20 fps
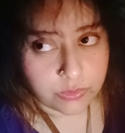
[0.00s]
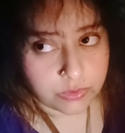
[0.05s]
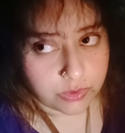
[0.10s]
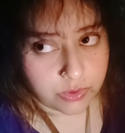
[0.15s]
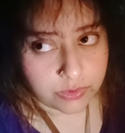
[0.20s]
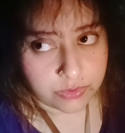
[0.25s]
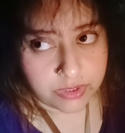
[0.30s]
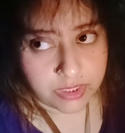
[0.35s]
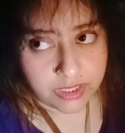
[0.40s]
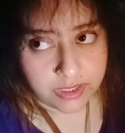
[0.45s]

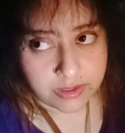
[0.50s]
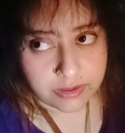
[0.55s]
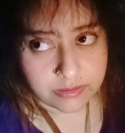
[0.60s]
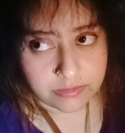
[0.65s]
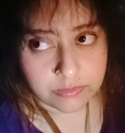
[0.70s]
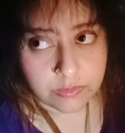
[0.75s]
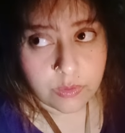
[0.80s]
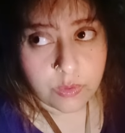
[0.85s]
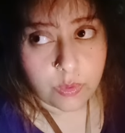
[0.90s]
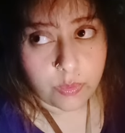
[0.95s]
go there.
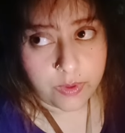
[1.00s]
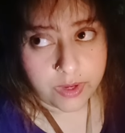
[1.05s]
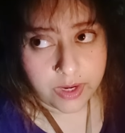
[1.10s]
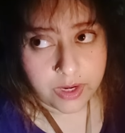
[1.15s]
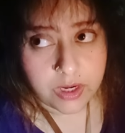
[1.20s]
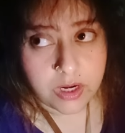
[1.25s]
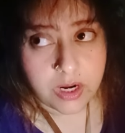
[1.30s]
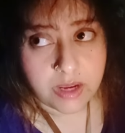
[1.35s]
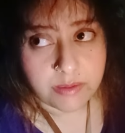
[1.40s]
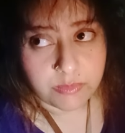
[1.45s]

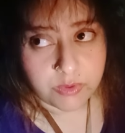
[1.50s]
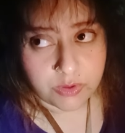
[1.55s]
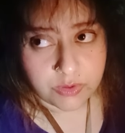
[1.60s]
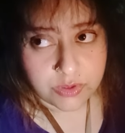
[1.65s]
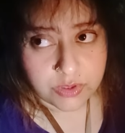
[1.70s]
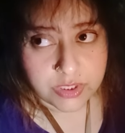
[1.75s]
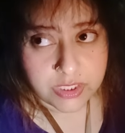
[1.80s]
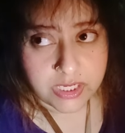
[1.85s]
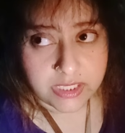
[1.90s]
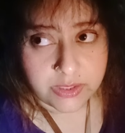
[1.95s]
Where? I'm going to
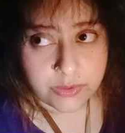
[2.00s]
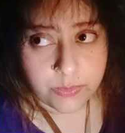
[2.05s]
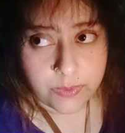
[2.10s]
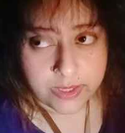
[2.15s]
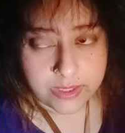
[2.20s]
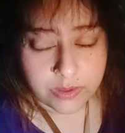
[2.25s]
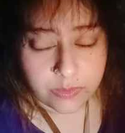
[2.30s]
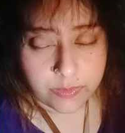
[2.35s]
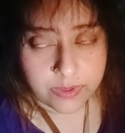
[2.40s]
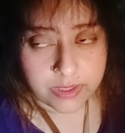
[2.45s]
tell you
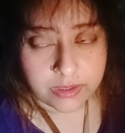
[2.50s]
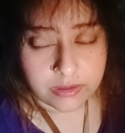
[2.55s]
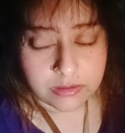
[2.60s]
right away.